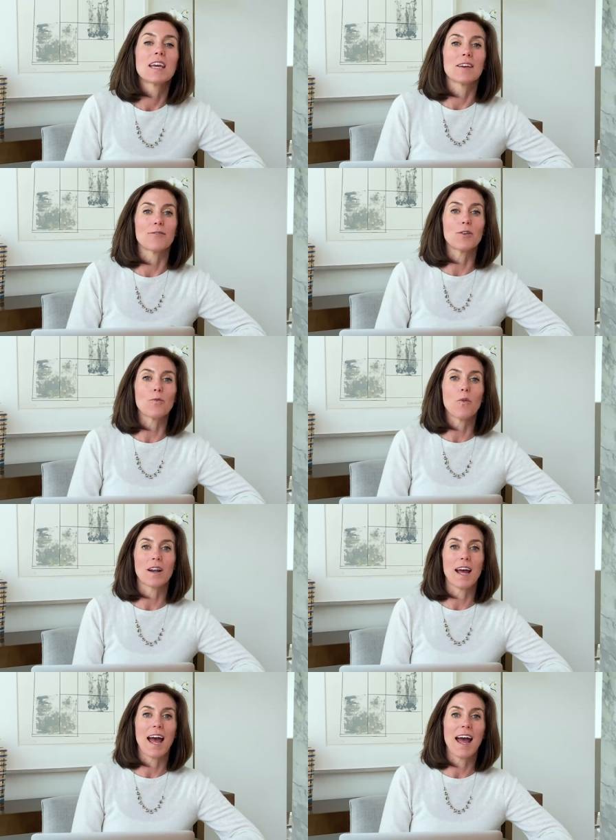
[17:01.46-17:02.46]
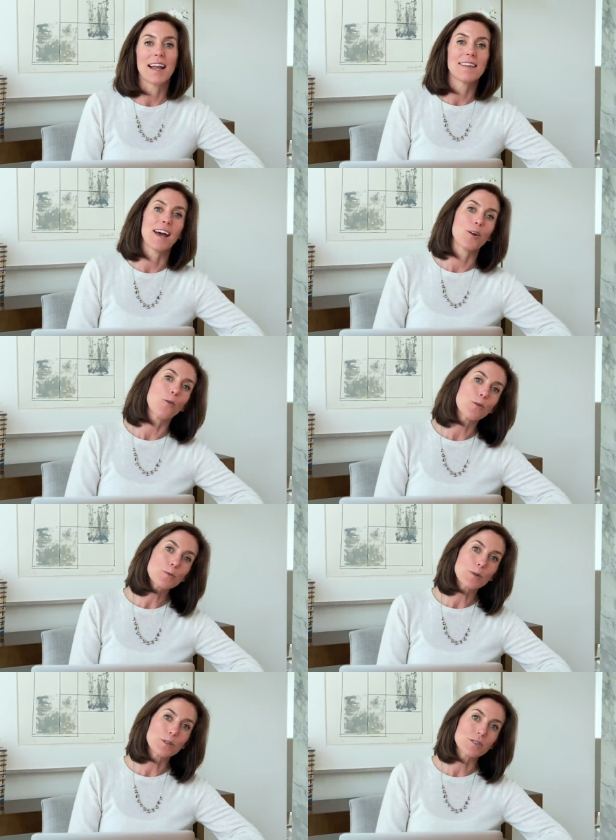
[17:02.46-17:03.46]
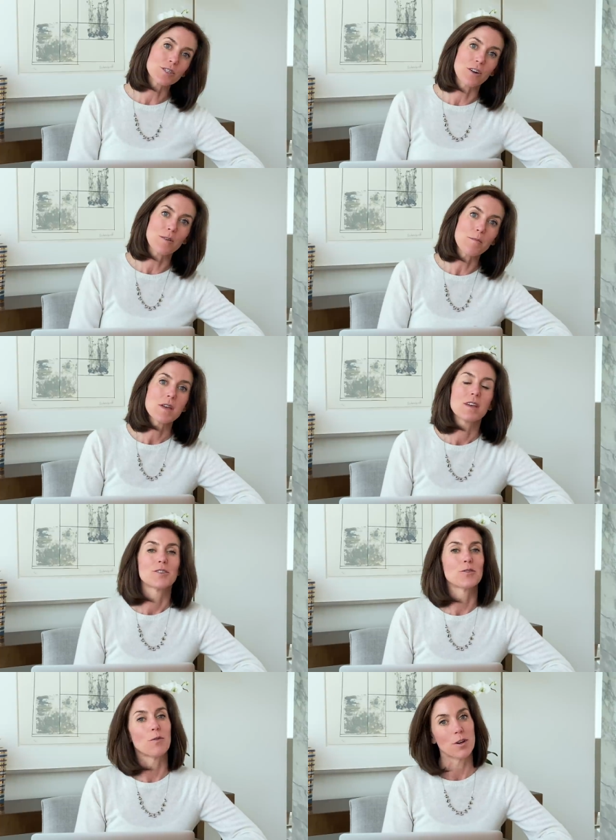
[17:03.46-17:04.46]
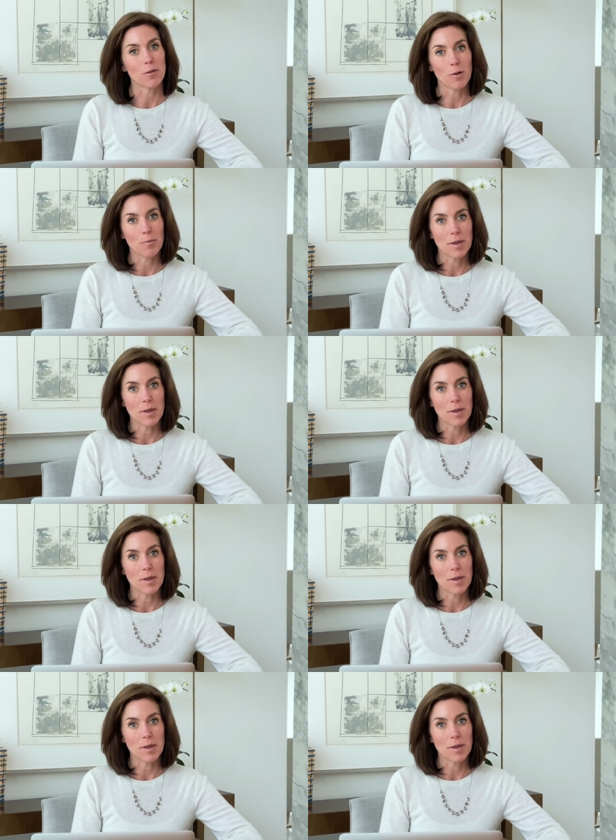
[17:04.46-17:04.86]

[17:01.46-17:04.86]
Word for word: If you wanna add that old world charm to a newer